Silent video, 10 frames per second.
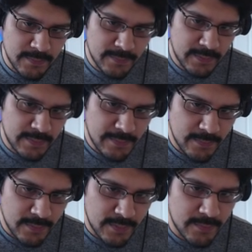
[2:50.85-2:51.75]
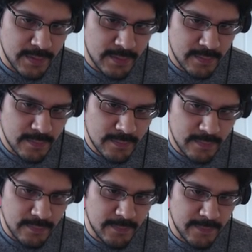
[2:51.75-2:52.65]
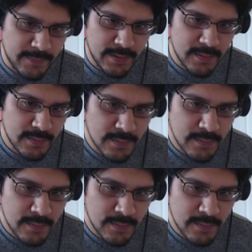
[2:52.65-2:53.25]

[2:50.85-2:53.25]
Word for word: I'm just going to type in 33 to simplify it,